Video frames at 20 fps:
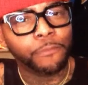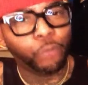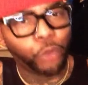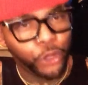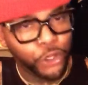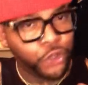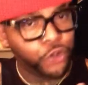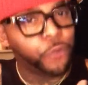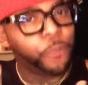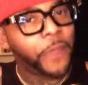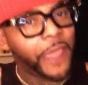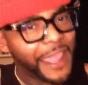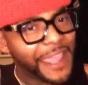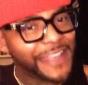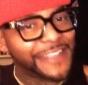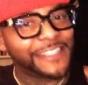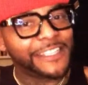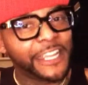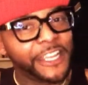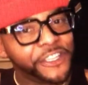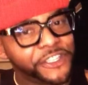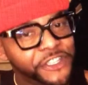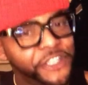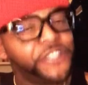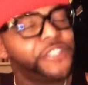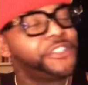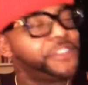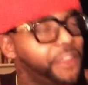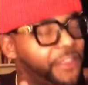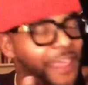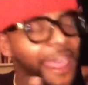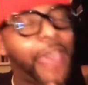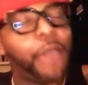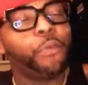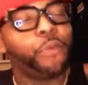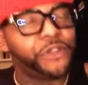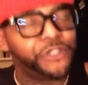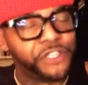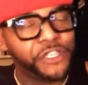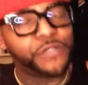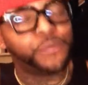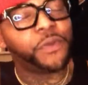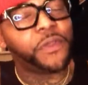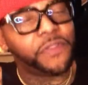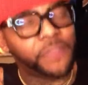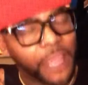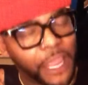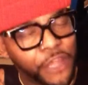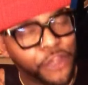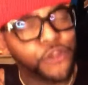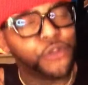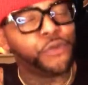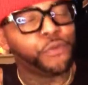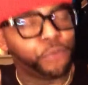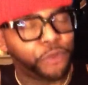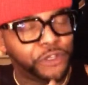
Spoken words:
When you pay attention to that which is within you,